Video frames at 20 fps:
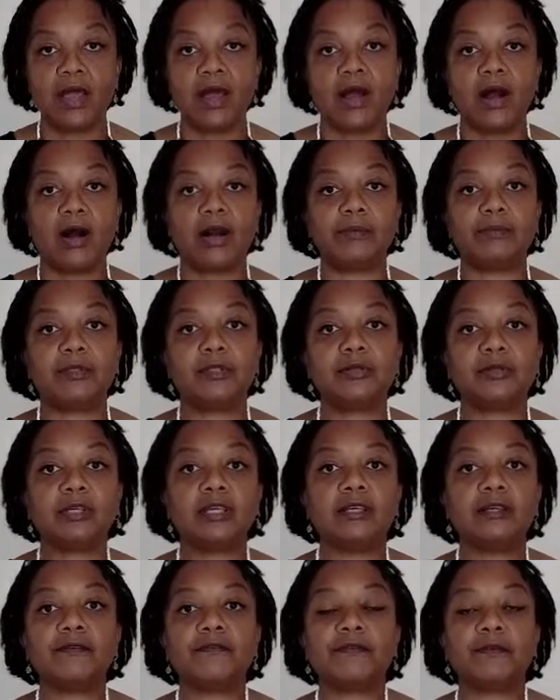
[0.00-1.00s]
I'm
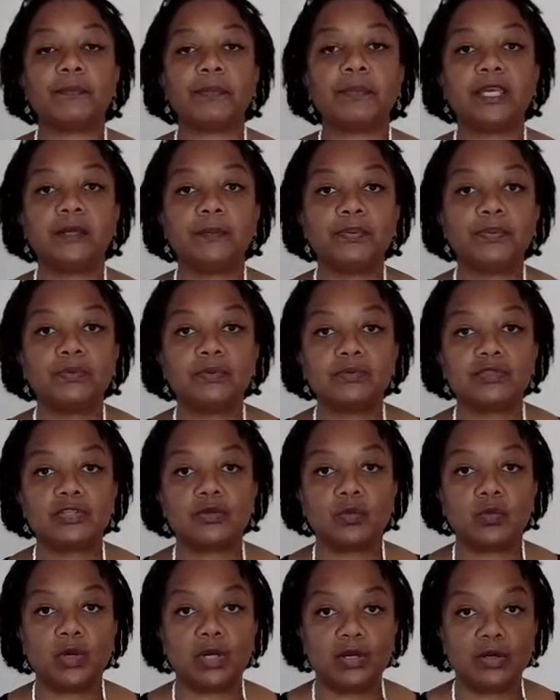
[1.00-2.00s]
looking for people to
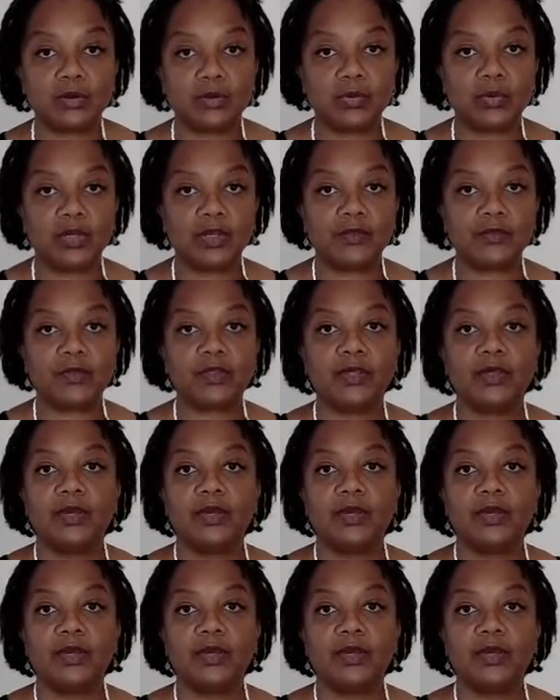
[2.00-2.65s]
work with